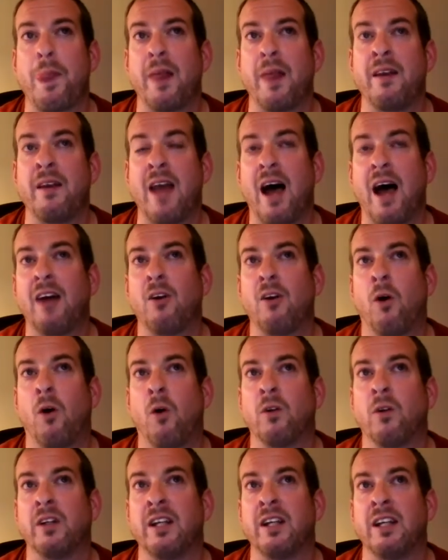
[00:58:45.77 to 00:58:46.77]
not
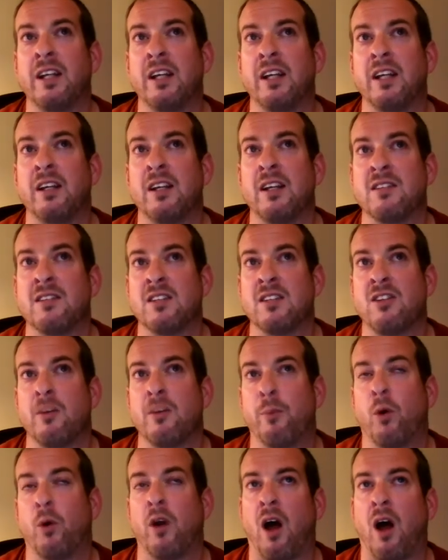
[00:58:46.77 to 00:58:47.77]
only is it to
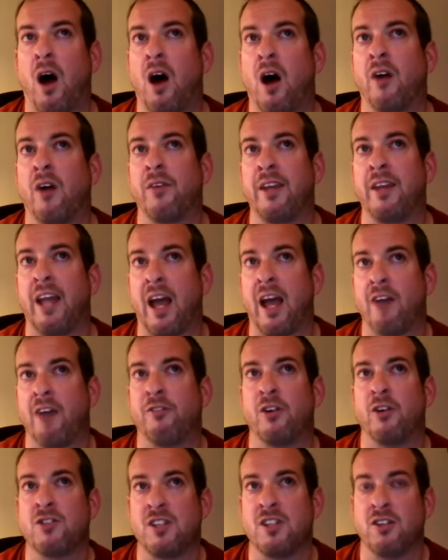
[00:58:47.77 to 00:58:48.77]
put all the
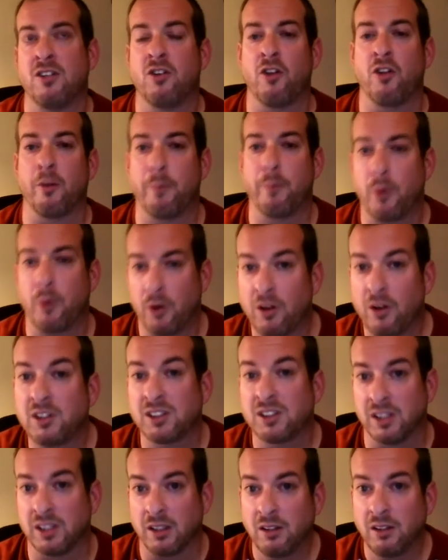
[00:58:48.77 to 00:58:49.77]
efforts into the
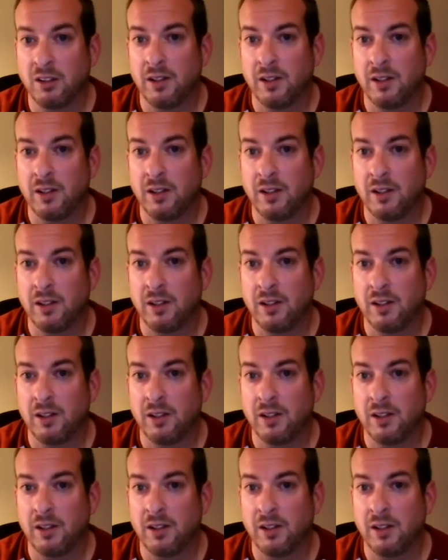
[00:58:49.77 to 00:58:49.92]
person,